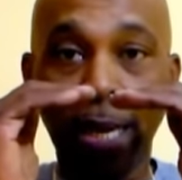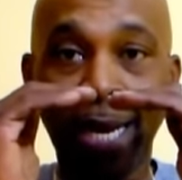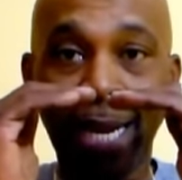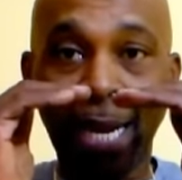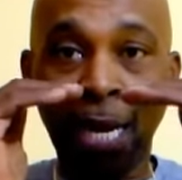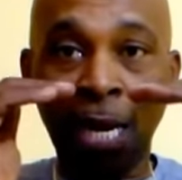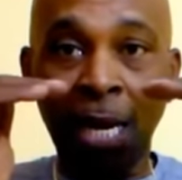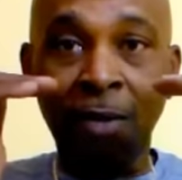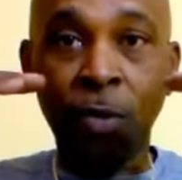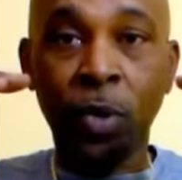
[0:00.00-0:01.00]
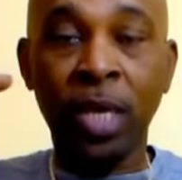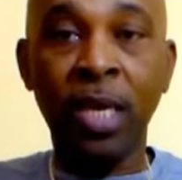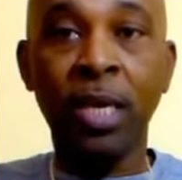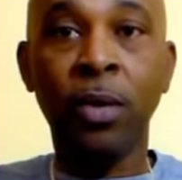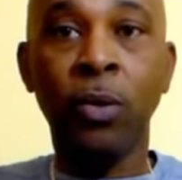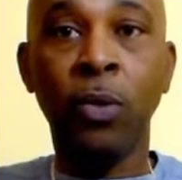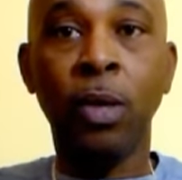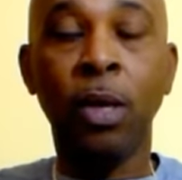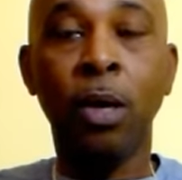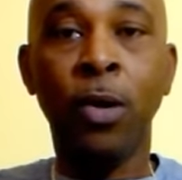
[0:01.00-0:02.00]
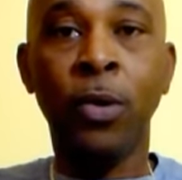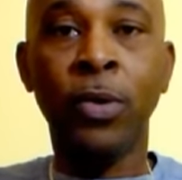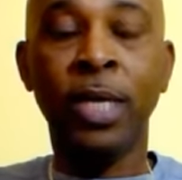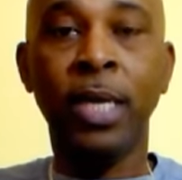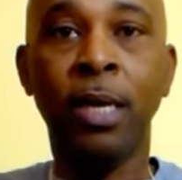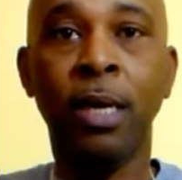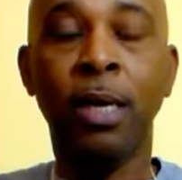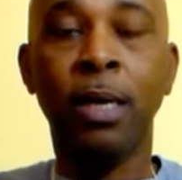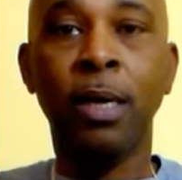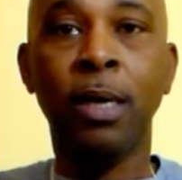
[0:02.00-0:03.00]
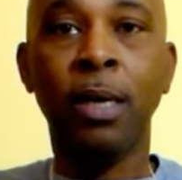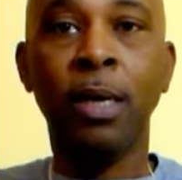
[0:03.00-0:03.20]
at a level keel all day long.